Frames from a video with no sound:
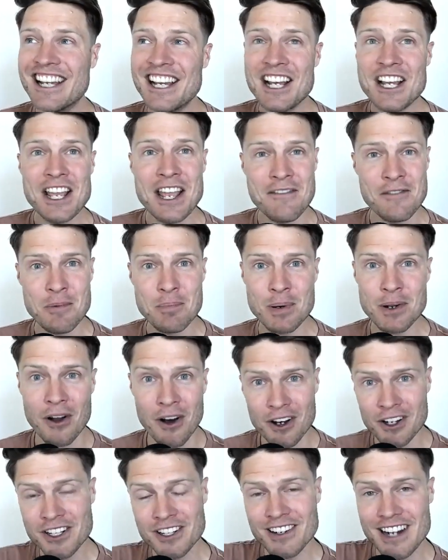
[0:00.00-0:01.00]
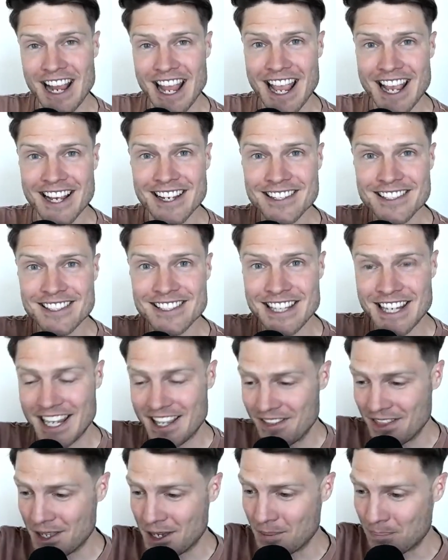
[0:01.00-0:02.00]
if you put all your eggs in
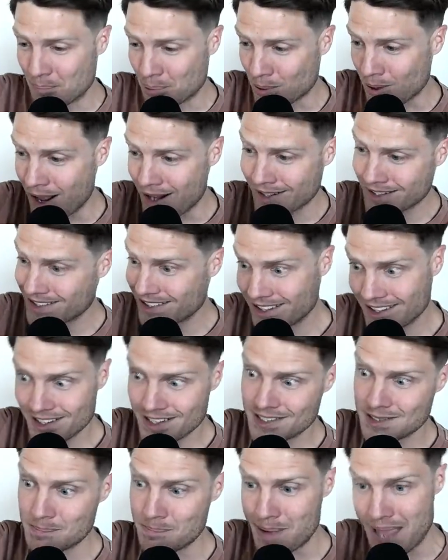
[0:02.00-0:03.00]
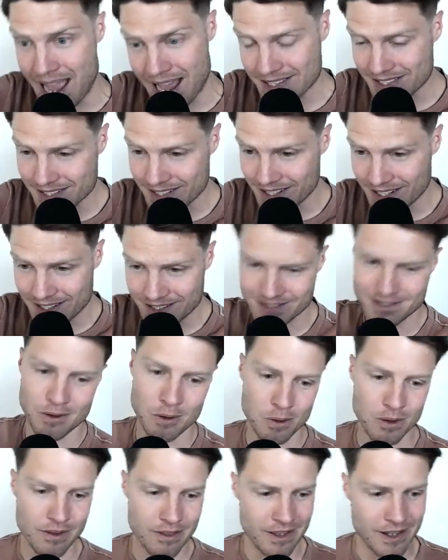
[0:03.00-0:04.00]
the product hunt basket
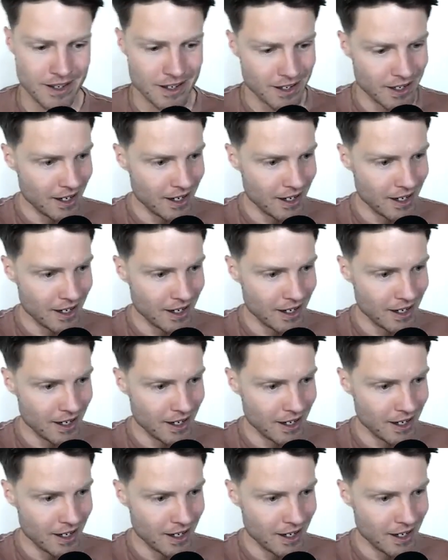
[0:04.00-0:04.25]
or the